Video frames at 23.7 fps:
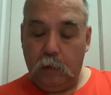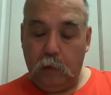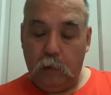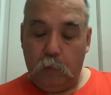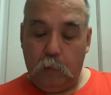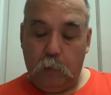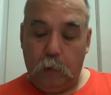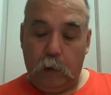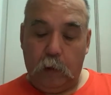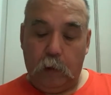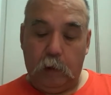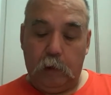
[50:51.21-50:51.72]

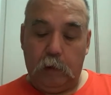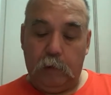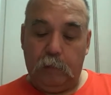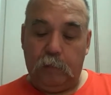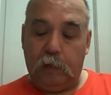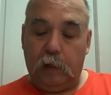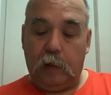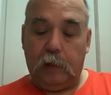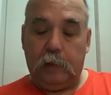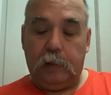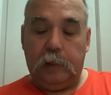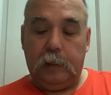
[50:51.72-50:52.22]
where you've
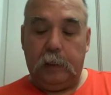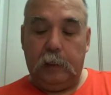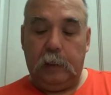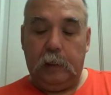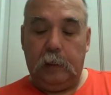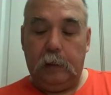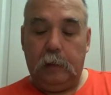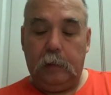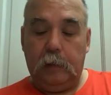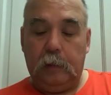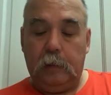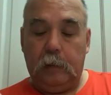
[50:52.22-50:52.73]
got
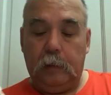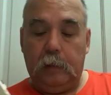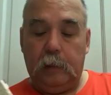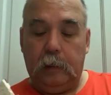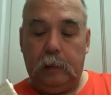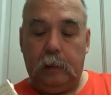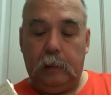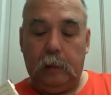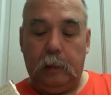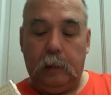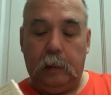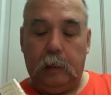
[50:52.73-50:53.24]
the
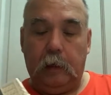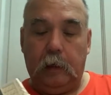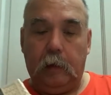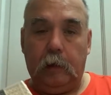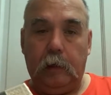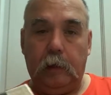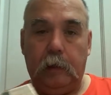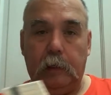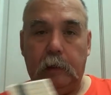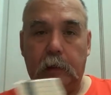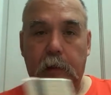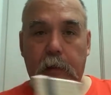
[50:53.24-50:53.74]

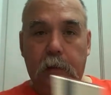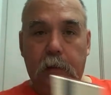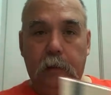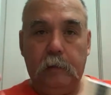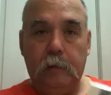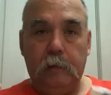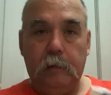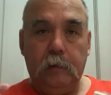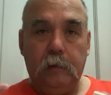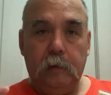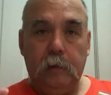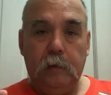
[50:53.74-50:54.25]
glaring
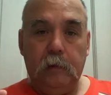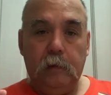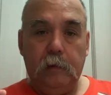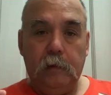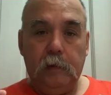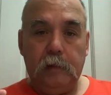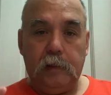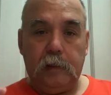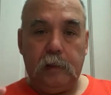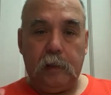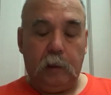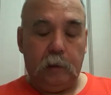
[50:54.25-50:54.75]

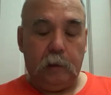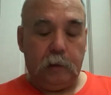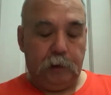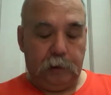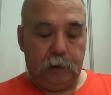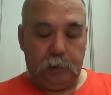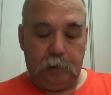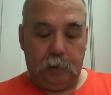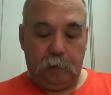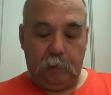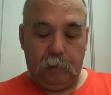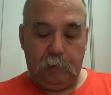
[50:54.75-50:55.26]
stud
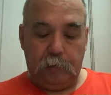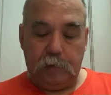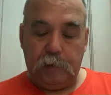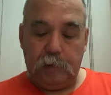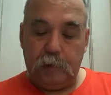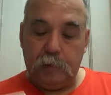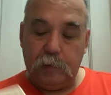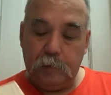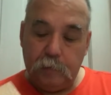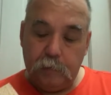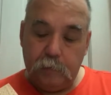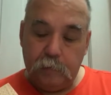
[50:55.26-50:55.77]

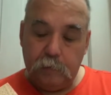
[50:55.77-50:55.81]
shooters.